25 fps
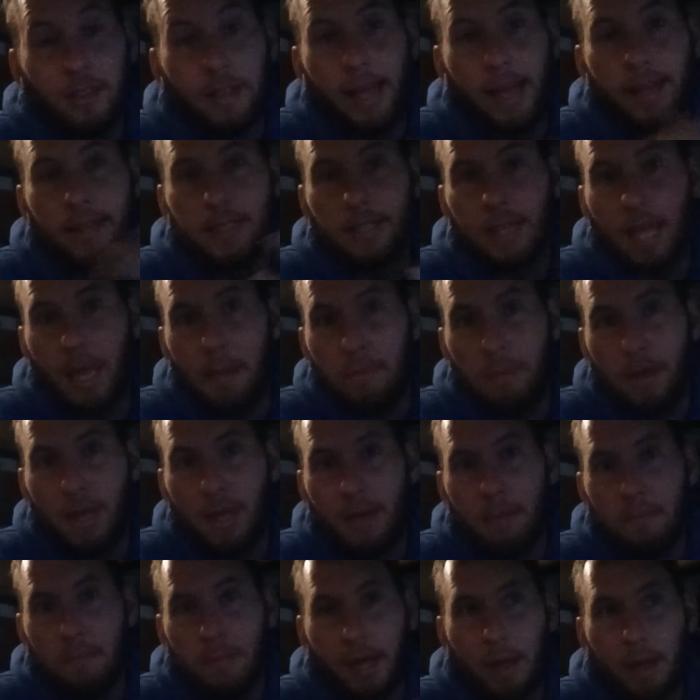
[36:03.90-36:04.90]

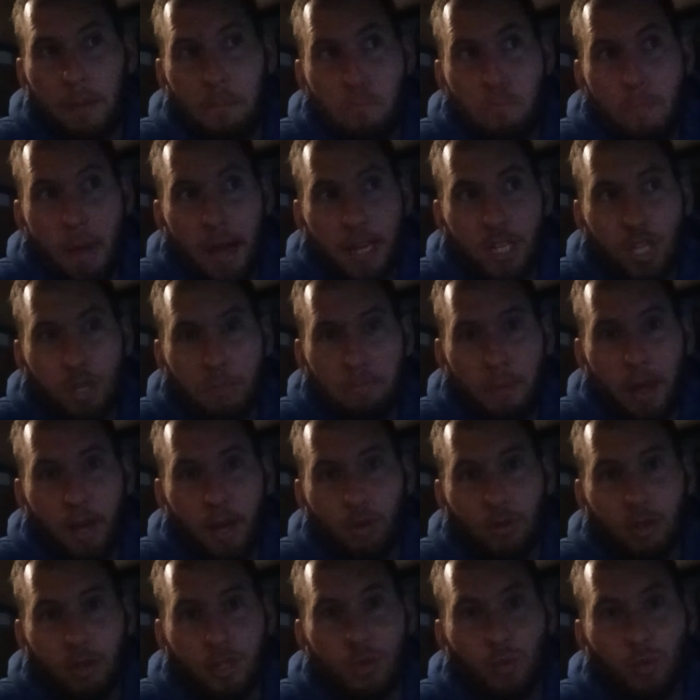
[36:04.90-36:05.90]
landscaping like mesh
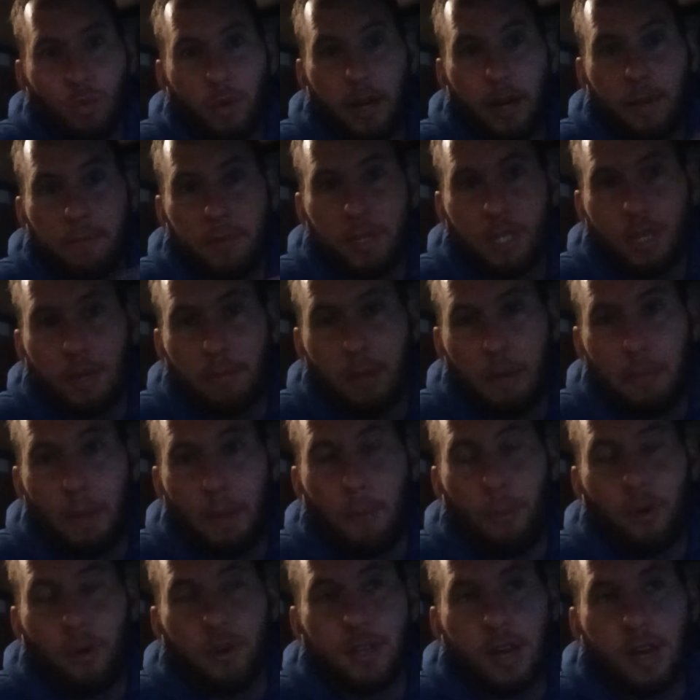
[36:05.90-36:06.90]
metal is what I'm assuming
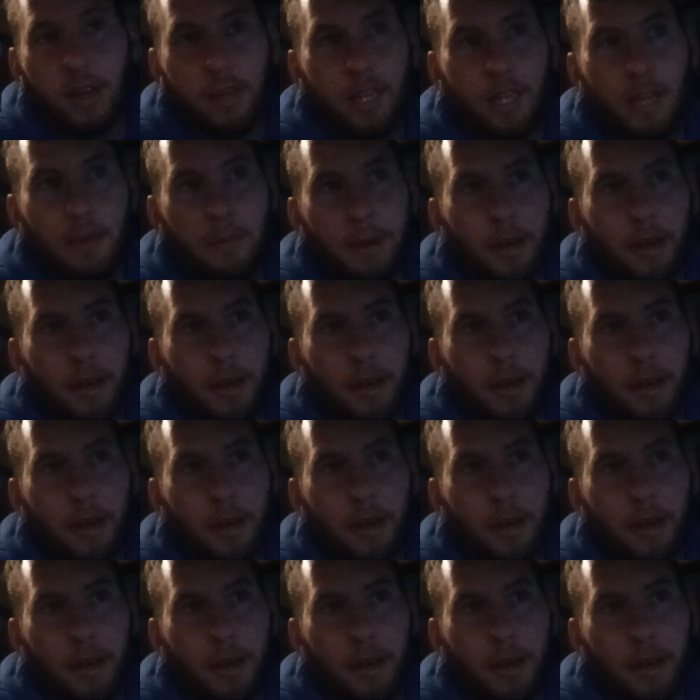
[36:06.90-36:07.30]
people are talking